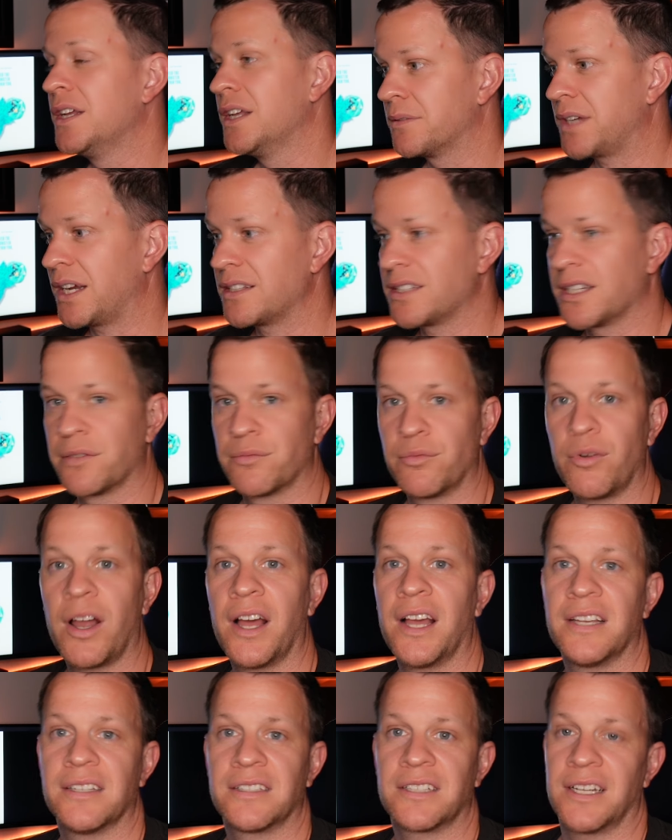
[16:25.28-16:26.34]
guys like
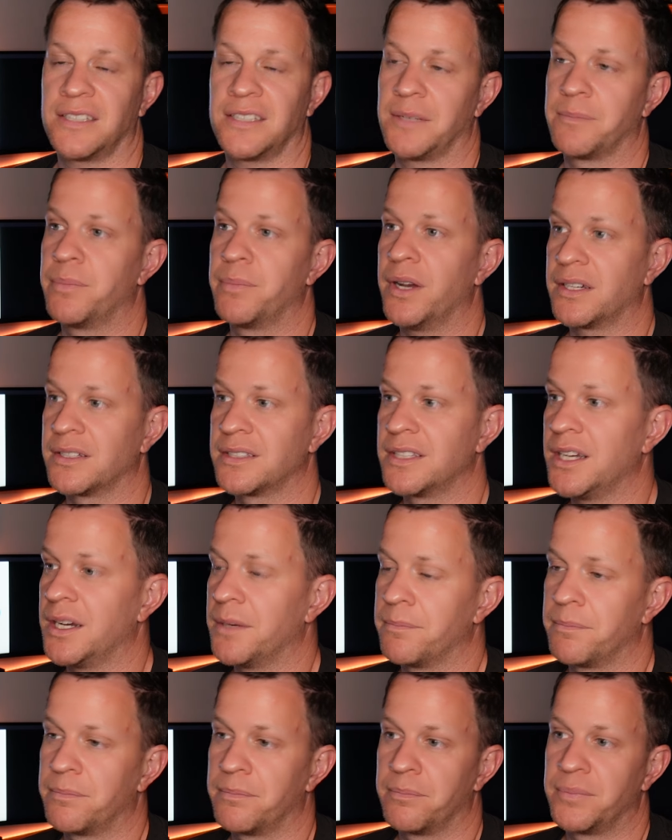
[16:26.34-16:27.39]
Rise, guys like Bucked
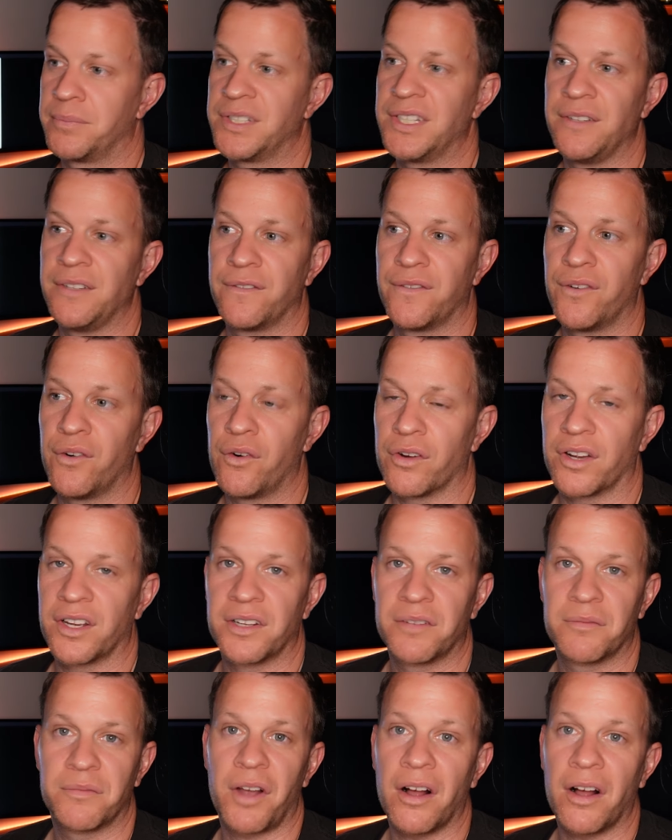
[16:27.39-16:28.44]
Up, C4,
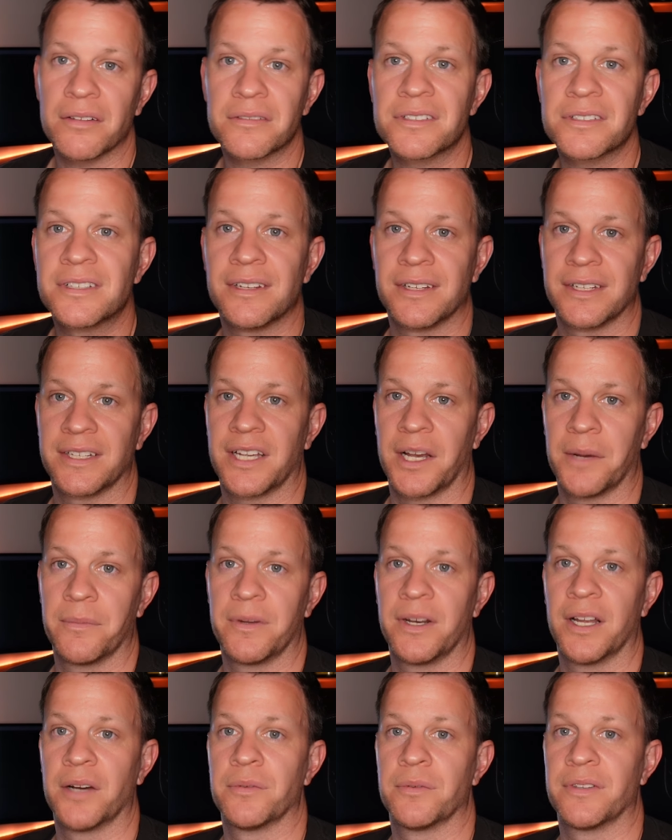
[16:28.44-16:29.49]
constantly
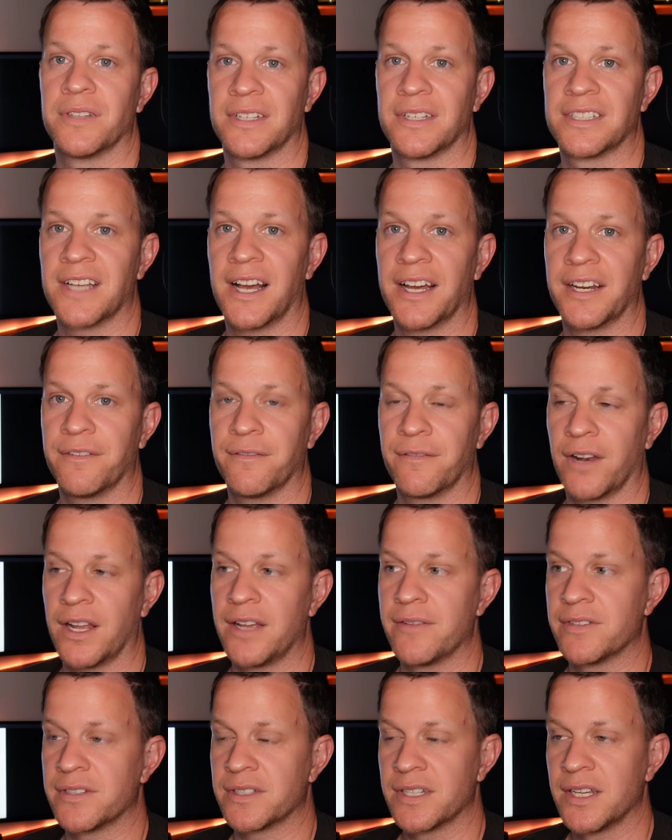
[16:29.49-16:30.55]
coming out with exciting
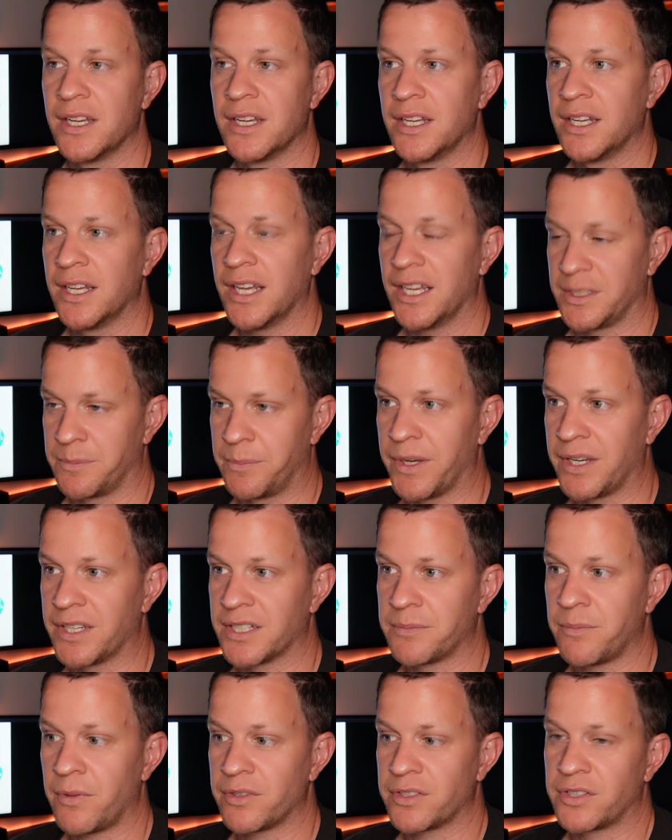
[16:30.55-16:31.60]
flavors. As big
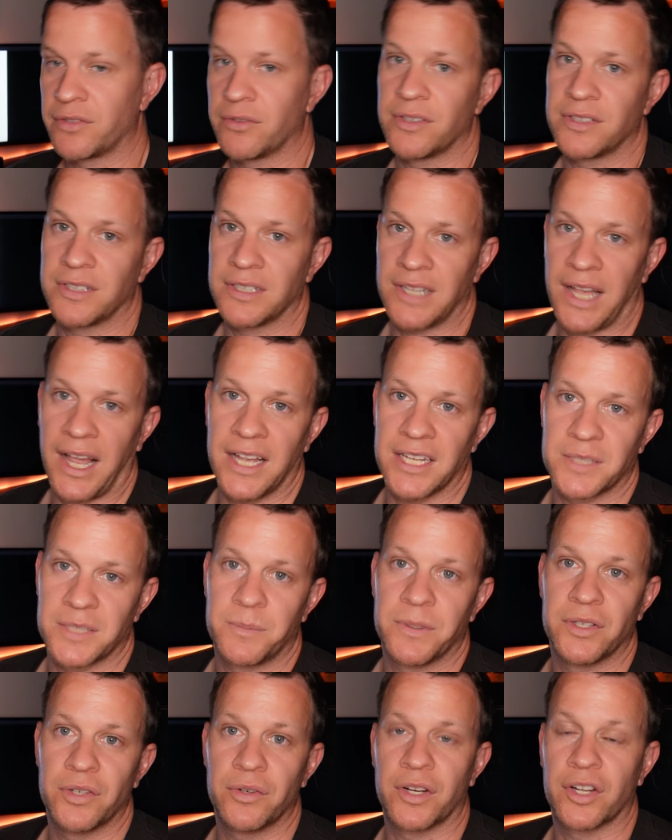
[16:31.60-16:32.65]
as Monster is, it has
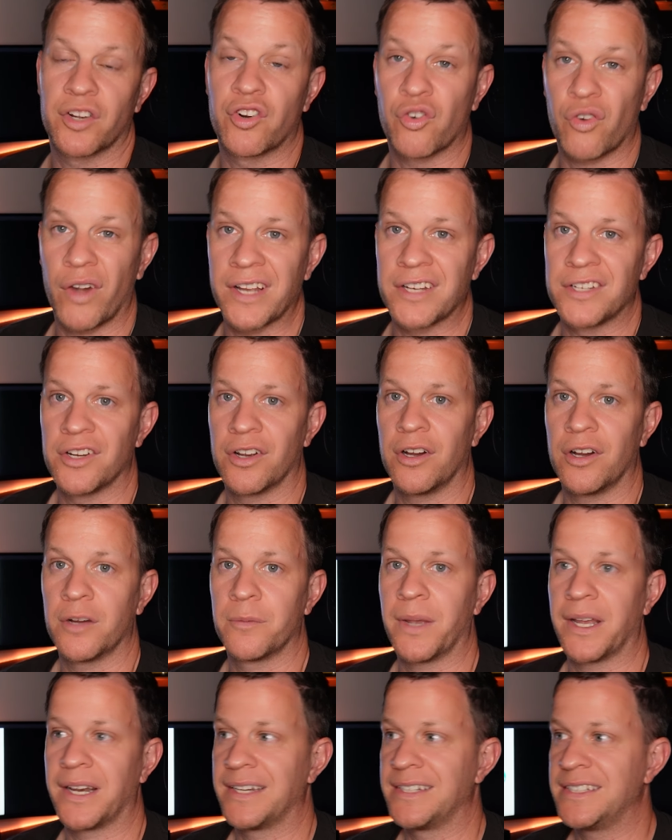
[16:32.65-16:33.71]
been doing a great
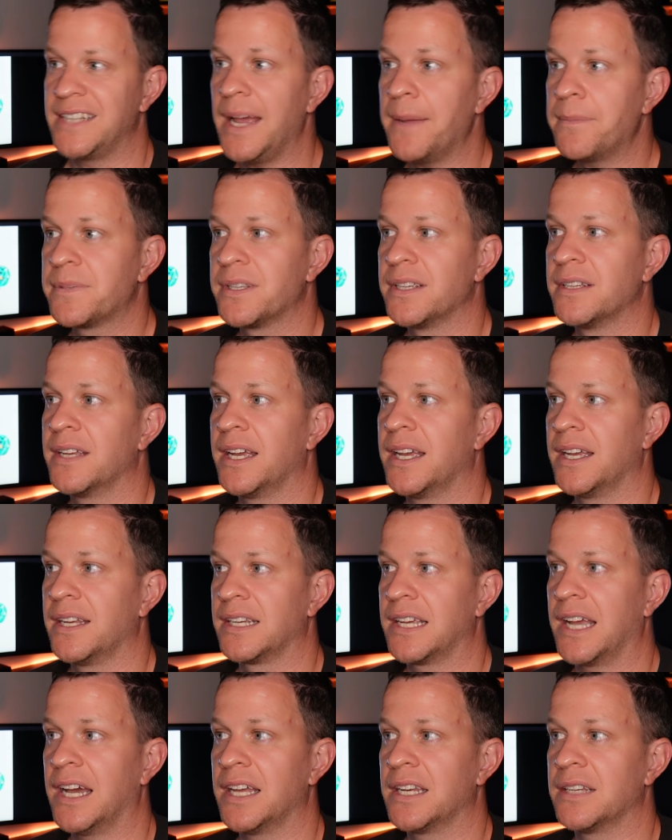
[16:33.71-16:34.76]
job at adapting
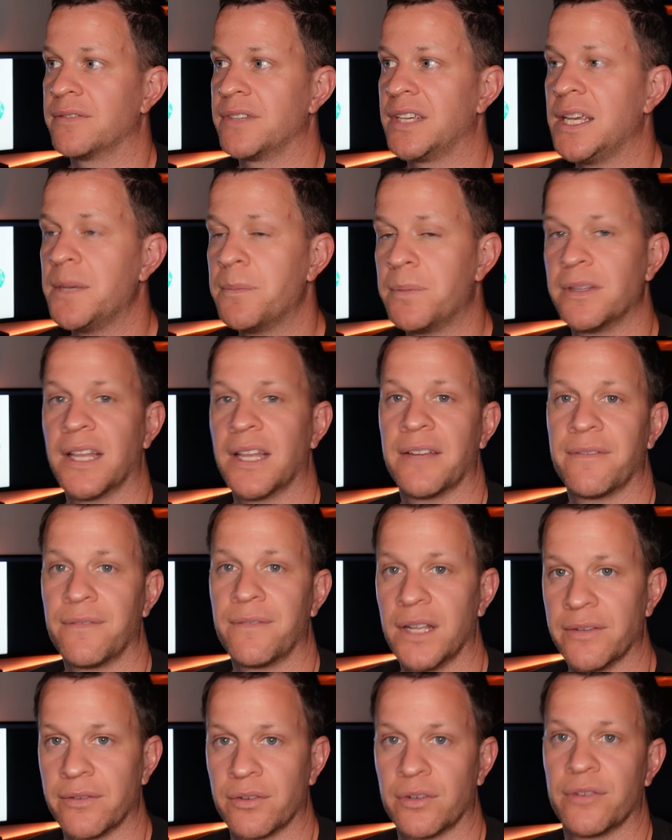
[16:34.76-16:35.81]
and kind of keeping that
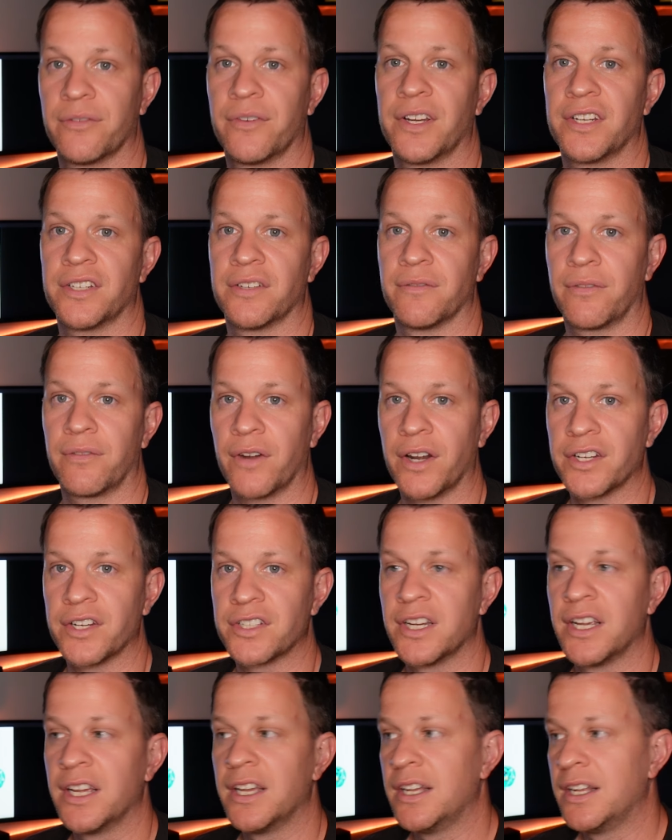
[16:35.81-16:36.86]
flavor innovation
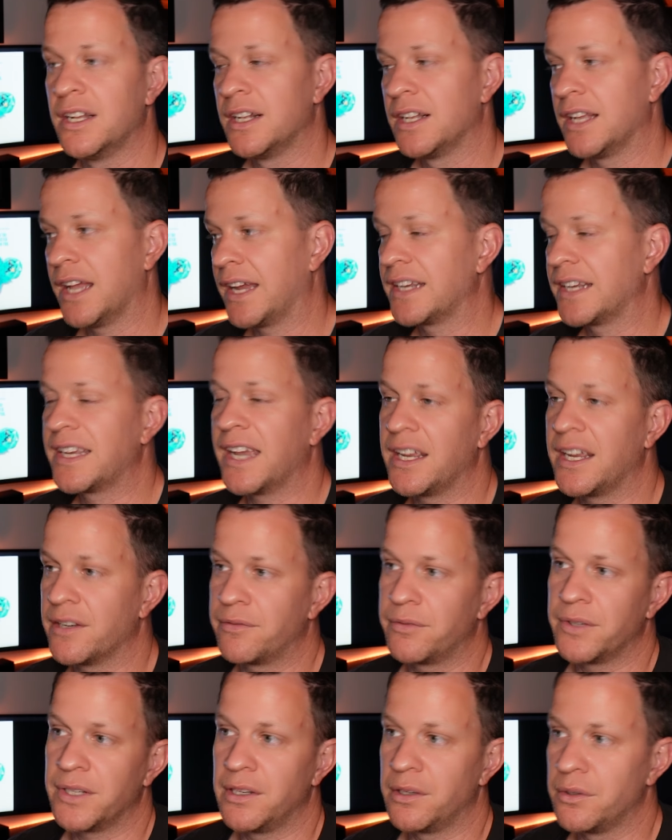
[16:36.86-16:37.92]
fresh. And again,
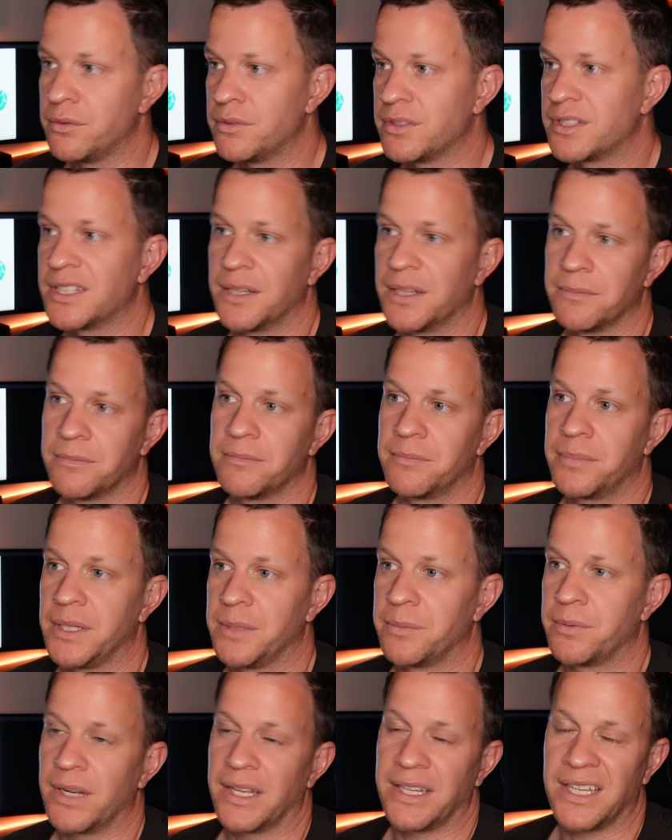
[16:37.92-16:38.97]
if we lose some
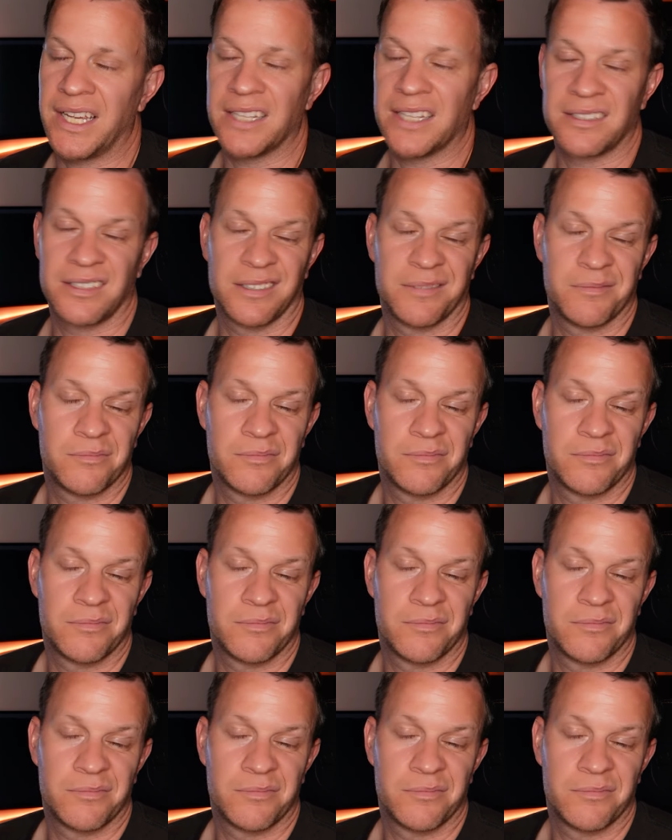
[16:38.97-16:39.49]
people, I guess